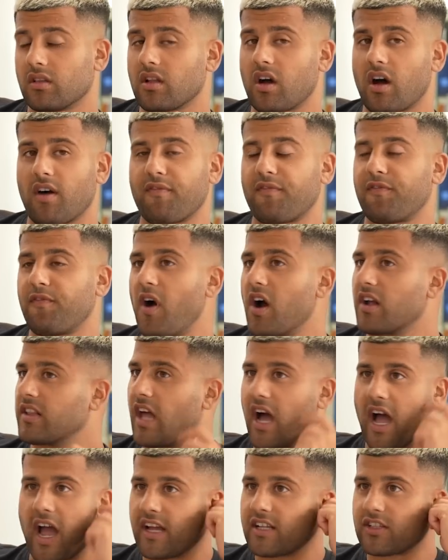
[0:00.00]
nah, fuck that.
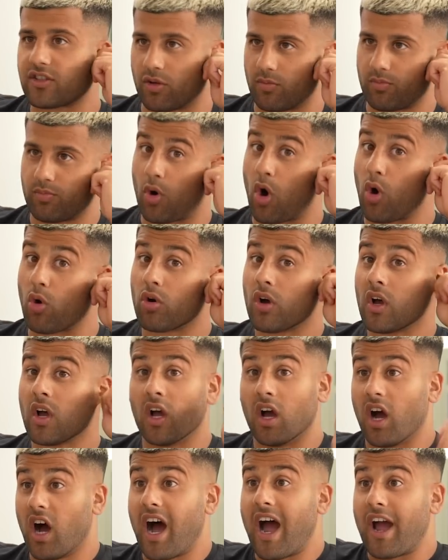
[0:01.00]
I ain't good, bro.
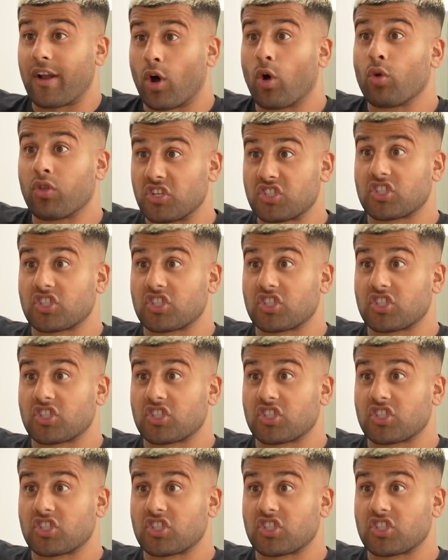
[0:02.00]
I know the